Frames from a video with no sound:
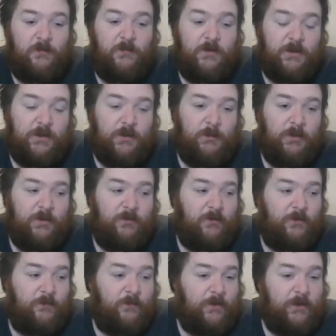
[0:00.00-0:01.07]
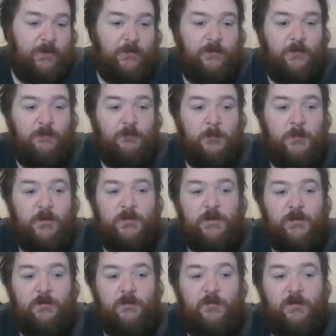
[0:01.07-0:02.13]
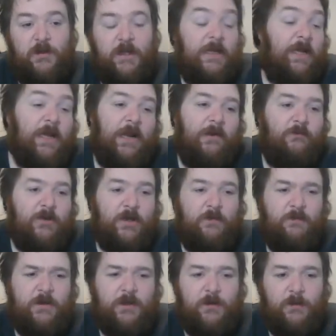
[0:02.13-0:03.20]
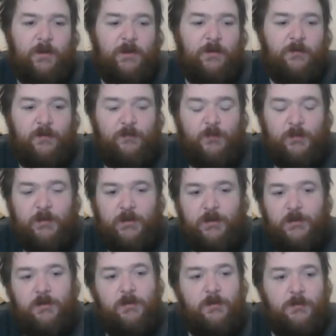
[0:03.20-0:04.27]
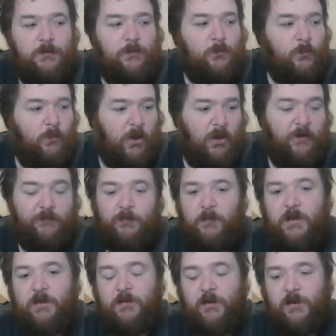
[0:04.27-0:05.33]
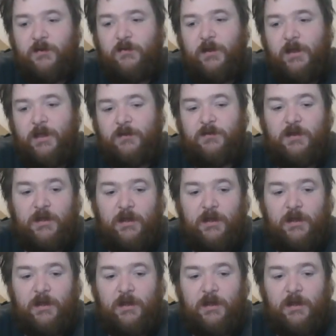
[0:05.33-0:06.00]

and you get your mill stuff, right? There's nothing much else to say, and I've done a video on it, so if you want more information on this deck, check